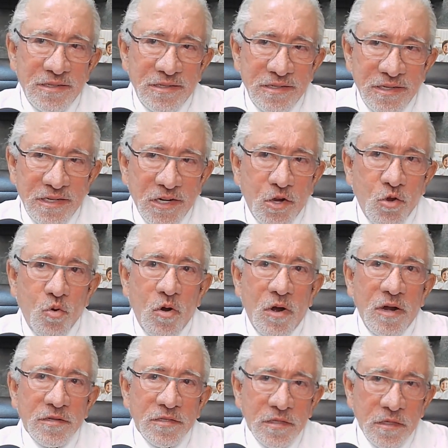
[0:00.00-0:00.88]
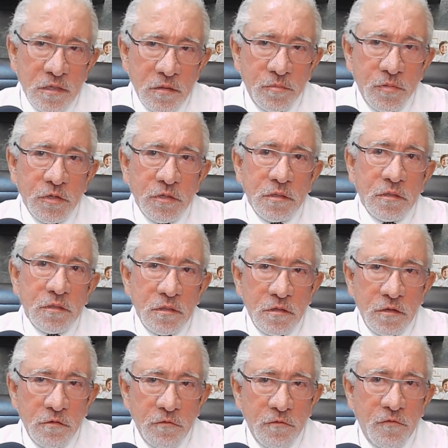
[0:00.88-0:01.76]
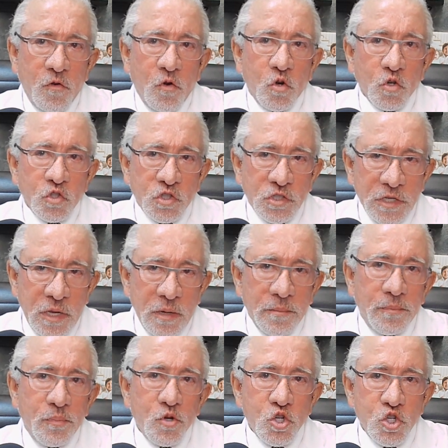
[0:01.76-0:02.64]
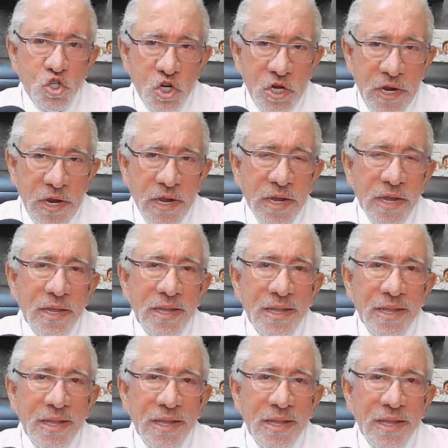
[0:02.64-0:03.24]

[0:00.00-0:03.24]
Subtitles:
it requires a little bit forcing, pushing,